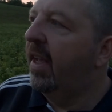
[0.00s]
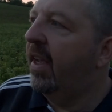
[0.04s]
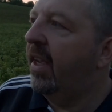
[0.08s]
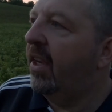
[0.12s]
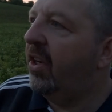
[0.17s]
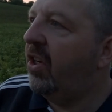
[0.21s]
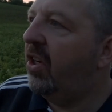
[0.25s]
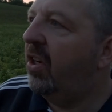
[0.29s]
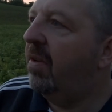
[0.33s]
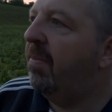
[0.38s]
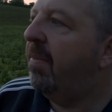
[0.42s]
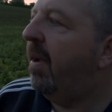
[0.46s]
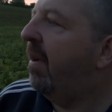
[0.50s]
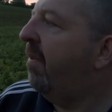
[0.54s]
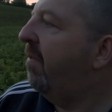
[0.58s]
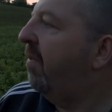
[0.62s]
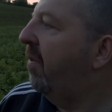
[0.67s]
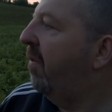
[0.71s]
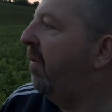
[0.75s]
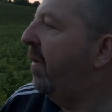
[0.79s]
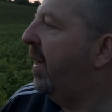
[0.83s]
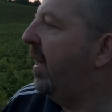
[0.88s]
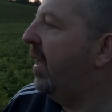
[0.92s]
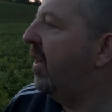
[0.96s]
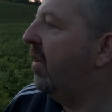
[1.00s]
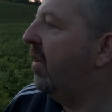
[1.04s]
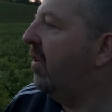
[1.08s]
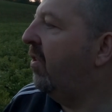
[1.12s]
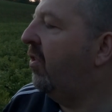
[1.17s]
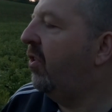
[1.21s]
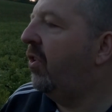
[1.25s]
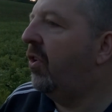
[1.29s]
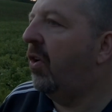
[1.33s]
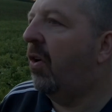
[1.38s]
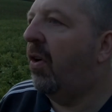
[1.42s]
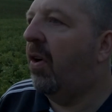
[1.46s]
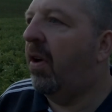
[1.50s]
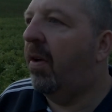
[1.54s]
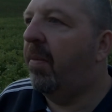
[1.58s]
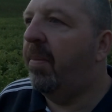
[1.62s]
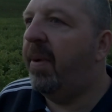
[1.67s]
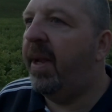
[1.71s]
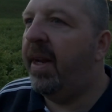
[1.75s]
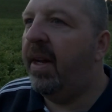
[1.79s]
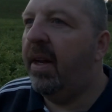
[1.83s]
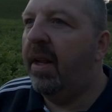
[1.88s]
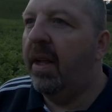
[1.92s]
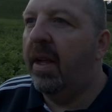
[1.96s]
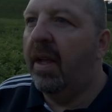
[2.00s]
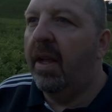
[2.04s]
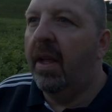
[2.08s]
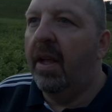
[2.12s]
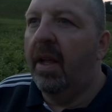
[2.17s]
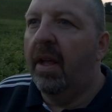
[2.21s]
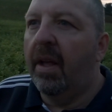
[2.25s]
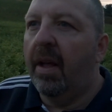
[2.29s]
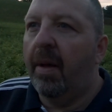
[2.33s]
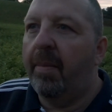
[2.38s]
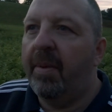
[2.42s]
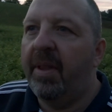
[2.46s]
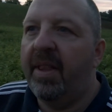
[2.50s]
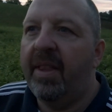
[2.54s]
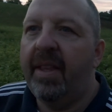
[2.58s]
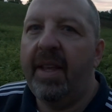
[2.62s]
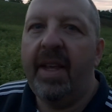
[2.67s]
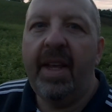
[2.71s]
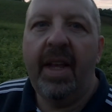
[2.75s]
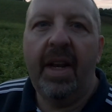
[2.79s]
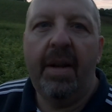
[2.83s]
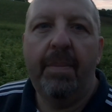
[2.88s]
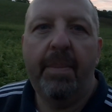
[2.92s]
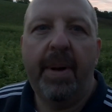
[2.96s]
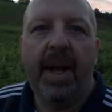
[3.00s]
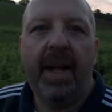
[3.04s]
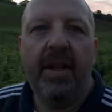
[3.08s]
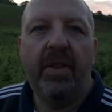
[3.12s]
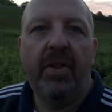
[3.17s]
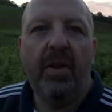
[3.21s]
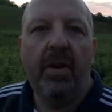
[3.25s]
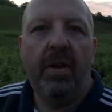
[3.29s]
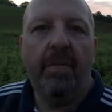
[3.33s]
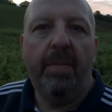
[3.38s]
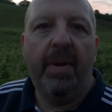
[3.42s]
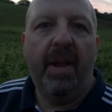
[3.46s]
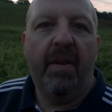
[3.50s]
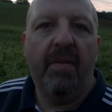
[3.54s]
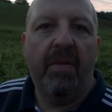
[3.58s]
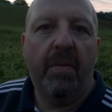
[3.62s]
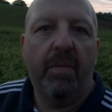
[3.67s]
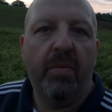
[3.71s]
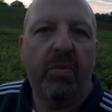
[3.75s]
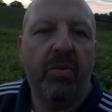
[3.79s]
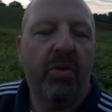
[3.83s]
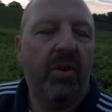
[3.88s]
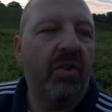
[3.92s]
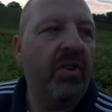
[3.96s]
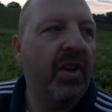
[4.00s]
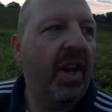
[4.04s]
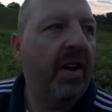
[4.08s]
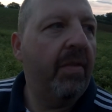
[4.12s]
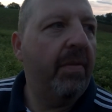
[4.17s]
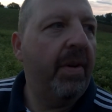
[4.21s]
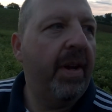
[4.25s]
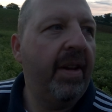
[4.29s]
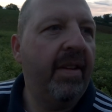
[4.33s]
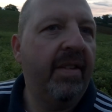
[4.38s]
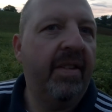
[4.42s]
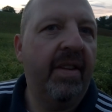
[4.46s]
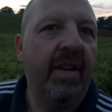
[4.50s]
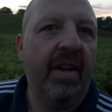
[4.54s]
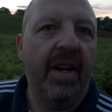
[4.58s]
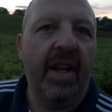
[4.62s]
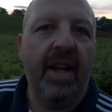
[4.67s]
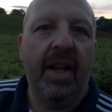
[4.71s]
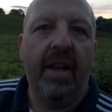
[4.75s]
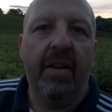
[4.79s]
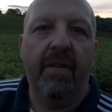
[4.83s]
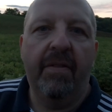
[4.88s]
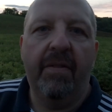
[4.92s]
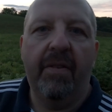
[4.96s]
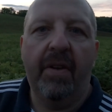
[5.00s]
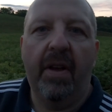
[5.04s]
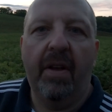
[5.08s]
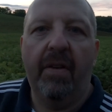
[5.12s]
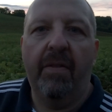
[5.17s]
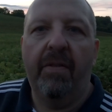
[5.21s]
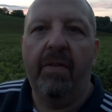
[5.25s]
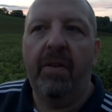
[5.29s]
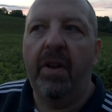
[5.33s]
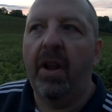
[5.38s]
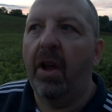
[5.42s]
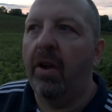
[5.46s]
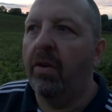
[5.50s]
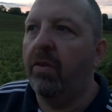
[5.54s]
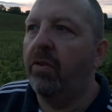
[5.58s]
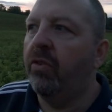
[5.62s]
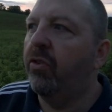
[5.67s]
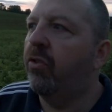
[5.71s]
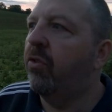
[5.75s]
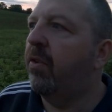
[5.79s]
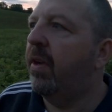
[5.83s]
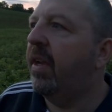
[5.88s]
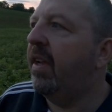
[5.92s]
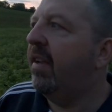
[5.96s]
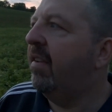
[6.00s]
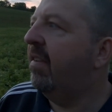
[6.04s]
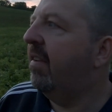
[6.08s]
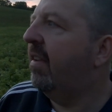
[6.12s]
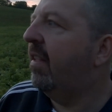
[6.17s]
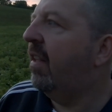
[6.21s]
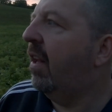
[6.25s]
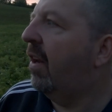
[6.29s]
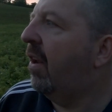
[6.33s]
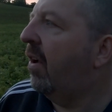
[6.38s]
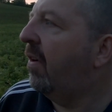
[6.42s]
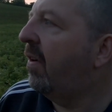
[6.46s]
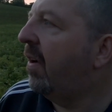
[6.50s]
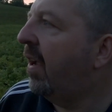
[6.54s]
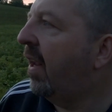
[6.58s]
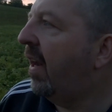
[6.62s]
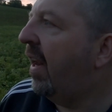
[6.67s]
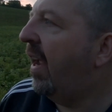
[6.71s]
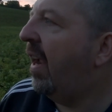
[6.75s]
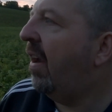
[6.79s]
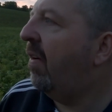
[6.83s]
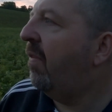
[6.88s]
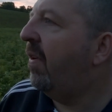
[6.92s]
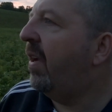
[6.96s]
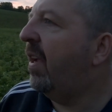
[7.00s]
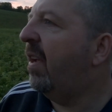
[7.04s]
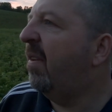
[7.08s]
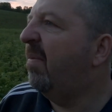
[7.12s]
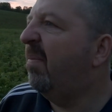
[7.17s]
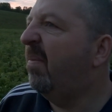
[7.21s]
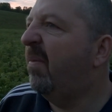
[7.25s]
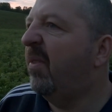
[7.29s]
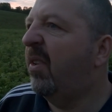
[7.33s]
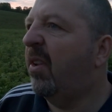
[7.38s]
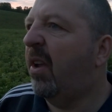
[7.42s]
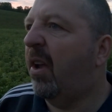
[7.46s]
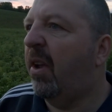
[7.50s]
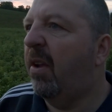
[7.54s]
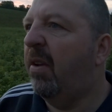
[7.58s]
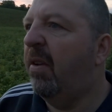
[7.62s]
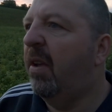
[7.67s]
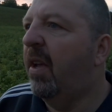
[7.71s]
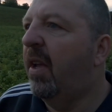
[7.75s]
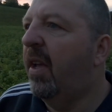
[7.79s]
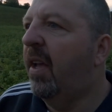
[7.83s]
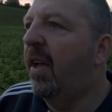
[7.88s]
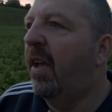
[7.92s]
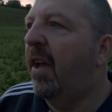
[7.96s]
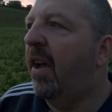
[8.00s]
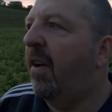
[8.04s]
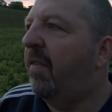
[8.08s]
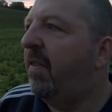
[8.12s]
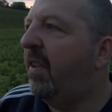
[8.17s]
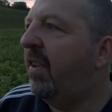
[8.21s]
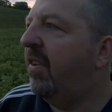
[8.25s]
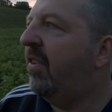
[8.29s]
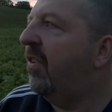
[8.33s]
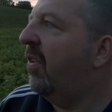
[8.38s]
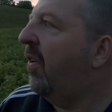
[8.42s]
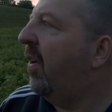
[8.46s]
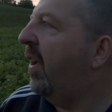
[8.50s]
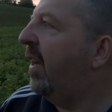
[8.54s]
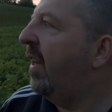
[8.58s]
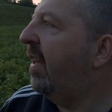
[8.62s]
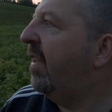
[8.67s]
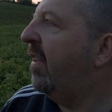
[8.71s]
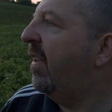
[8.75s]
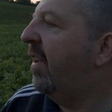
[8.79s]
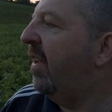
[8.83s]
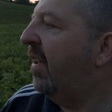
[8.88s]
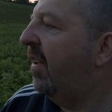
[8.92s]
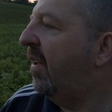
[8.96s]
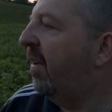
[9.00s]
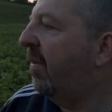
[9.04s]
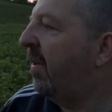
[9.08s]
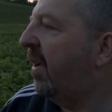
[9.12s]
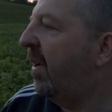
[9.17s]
It should make for a really good shot. I've been thinking about doing a bit of a project recently of lone trees in the local area, so I've decided that I'm